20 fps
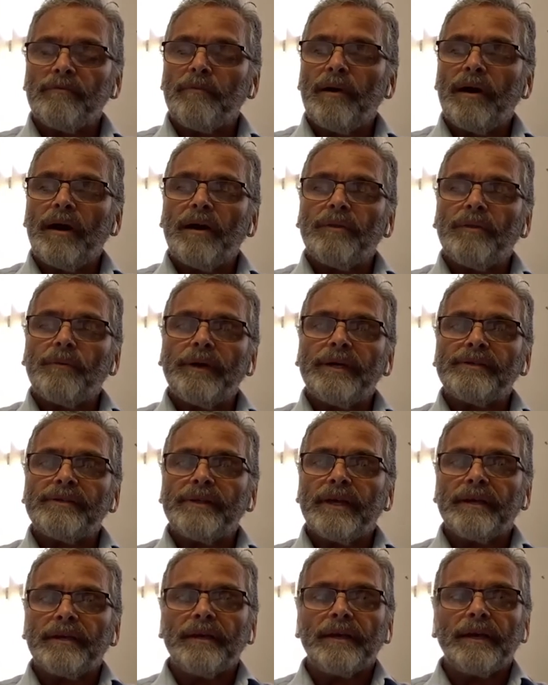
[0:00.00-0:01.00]
of pathways
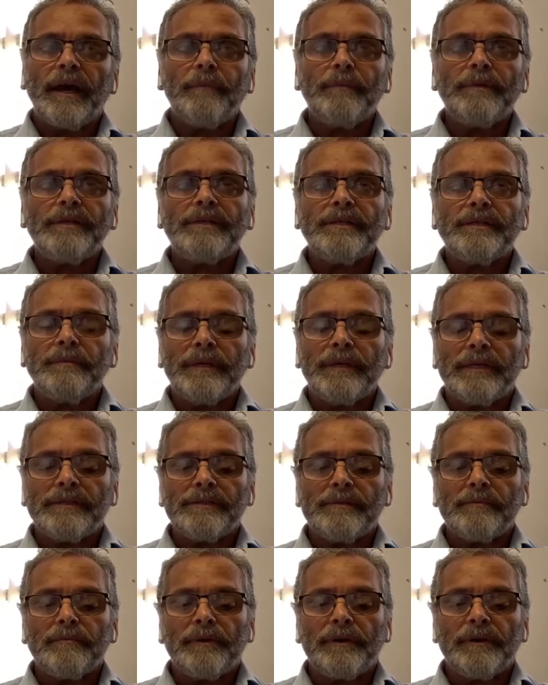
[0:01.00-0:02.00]
they can come into the
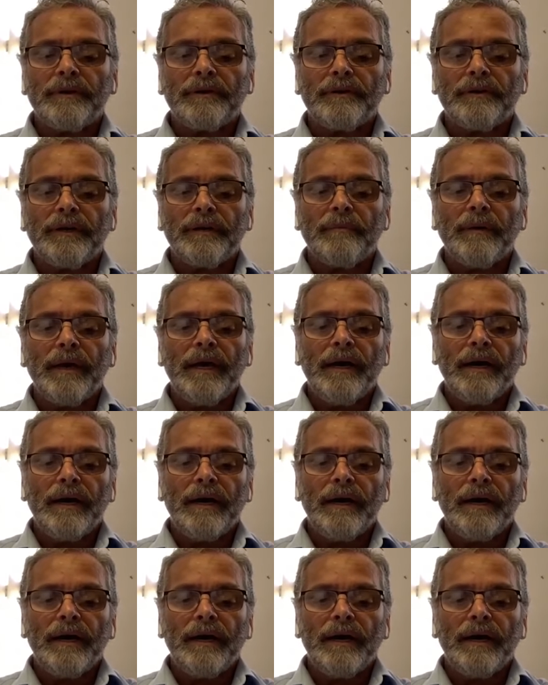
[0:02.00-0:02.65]
medicine program